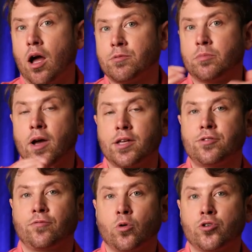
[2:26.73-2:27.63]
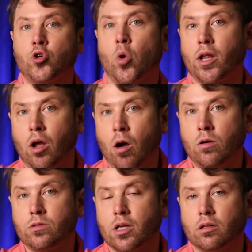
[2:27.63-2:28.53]
optimized for joining
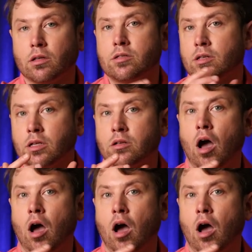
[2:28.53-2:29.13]
calls and listening to